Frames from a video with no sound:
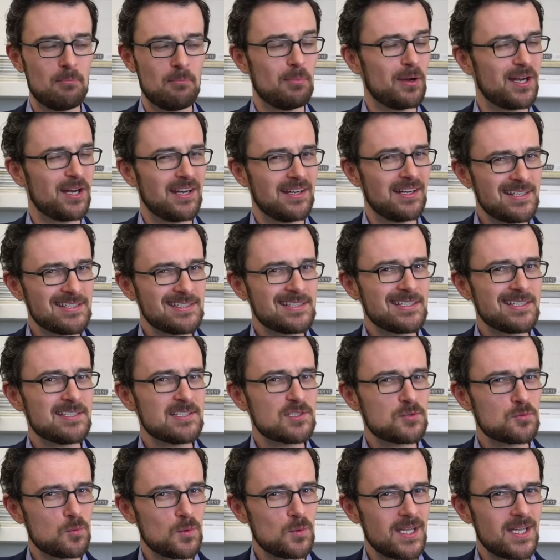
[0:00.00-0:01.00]
But it isn't
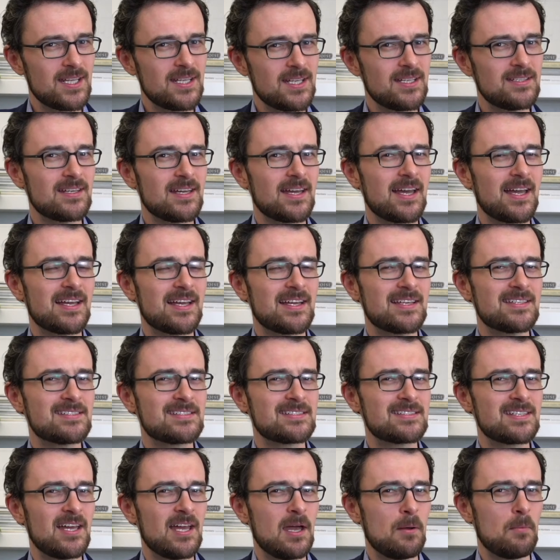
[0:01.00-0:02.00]
as weird
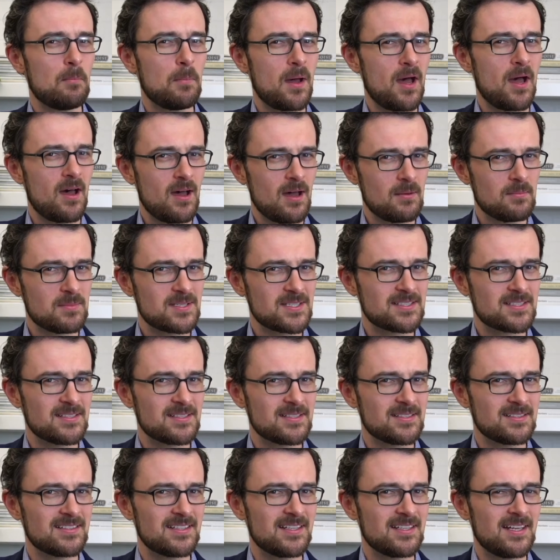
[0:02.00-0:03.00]
as
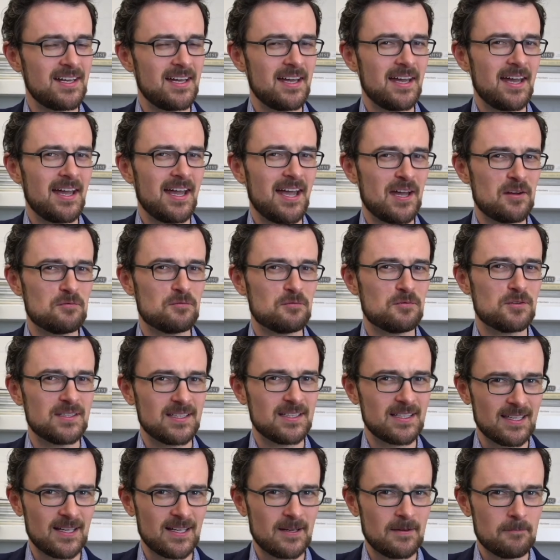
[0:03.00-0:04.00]
Parmesan and
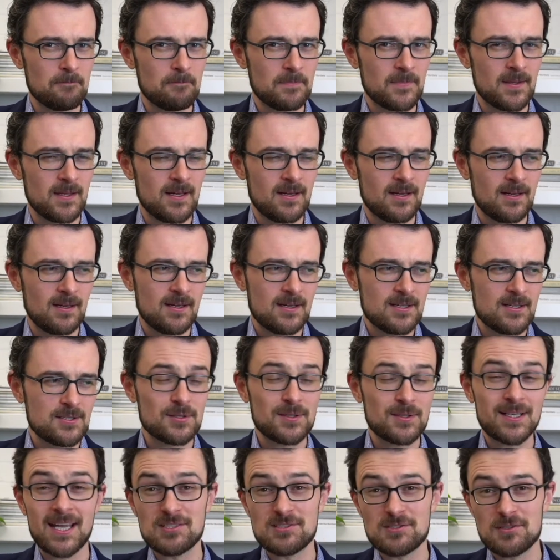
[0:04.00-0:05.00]
vanilla.
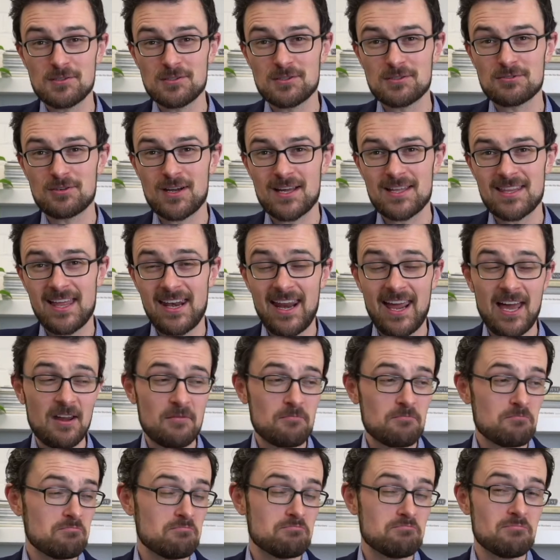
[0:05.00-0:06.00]
So it gets you to try that
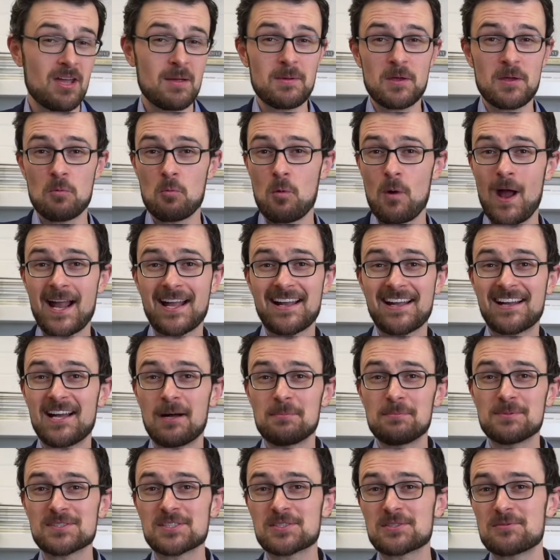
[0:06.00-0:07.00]
out, maybe whack a
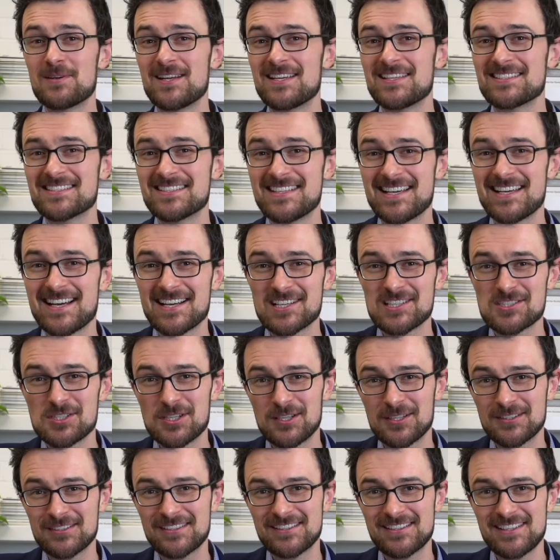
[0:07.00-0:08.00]
couple squares of dark
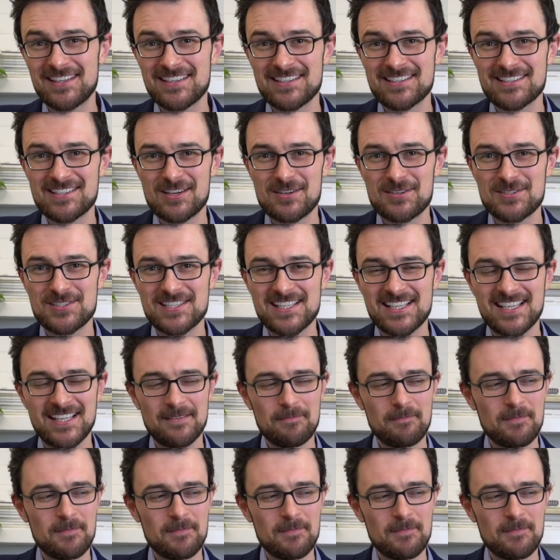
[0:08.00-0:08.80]
chocolate in a toasty.